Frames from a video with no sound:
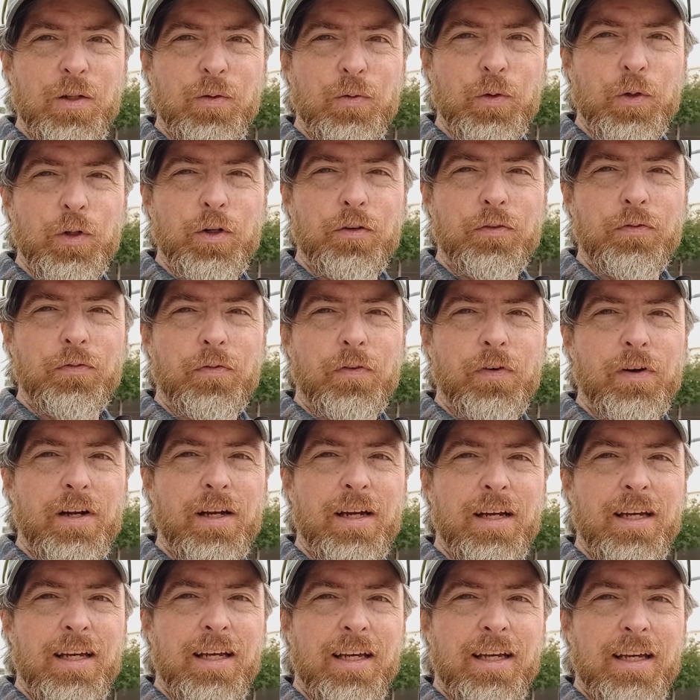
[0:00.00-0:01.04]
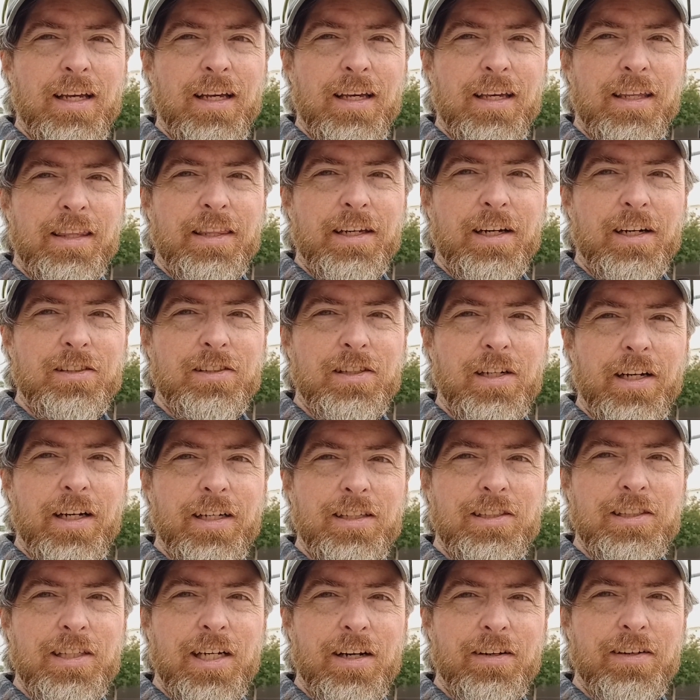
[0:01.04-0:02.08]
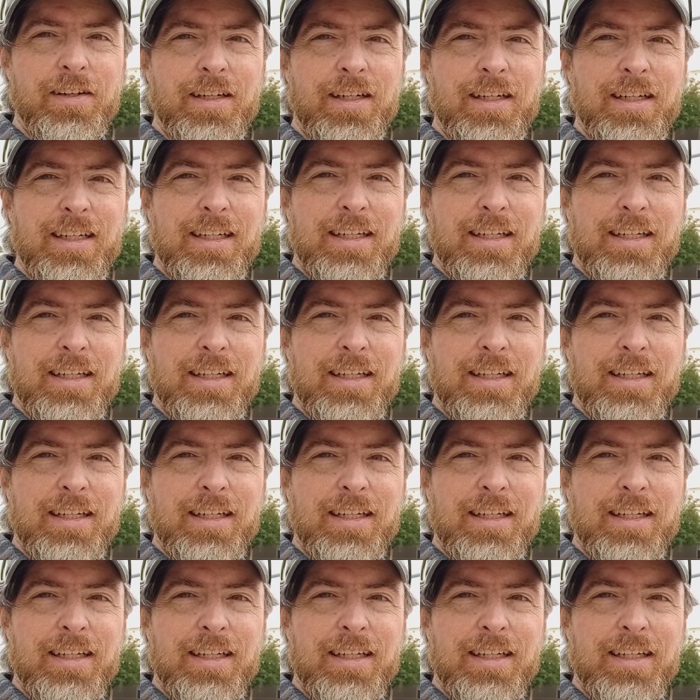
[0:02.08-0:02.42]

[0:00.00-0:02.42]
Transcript: roof, there's our next siren.